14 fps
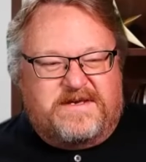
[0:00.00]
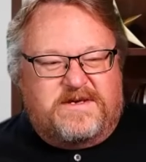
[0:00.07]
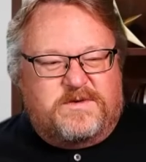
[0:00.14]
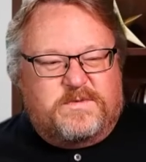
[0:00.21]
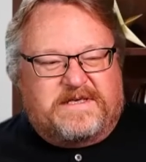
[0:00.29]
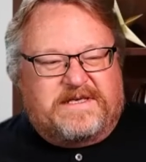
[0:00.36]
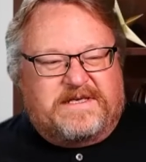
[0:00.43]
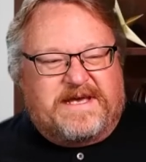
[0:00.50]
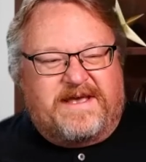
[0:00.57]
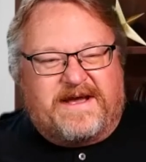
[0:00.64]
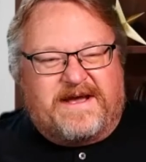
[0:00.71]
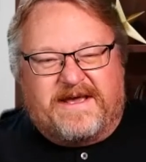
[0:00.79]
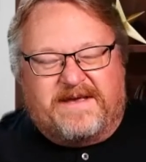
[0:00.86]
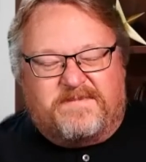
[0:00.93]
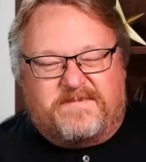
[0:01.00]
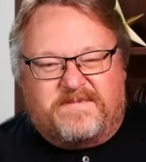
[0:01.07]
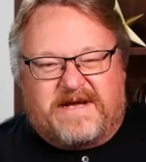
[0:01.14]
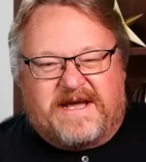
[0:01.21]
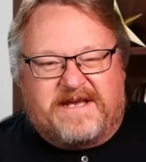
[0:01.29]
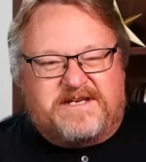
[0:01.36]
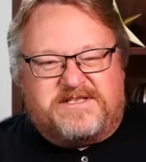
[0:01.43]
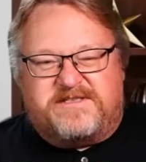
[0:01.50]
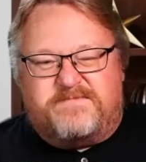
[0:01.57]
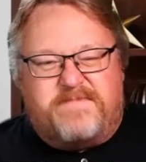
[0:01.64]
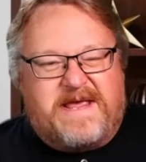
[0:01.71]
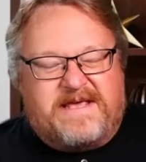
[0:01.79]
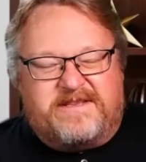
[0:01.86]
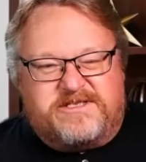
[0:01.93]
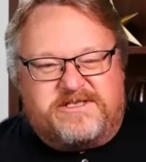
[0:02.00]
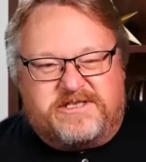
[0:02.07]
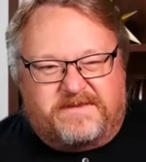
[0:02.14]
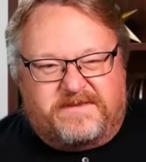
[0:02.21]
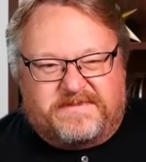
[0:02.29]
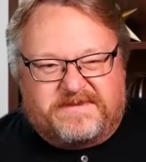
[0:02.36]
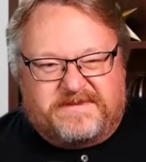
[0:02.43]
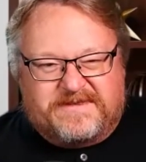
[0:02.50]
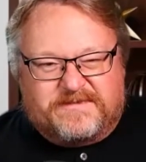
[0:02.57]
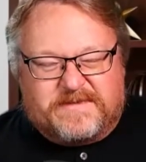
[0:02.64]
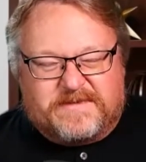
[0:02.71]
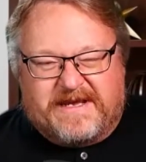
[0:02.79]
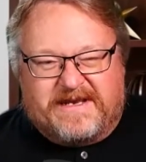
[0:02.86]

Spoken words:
well, I just made the jump, right?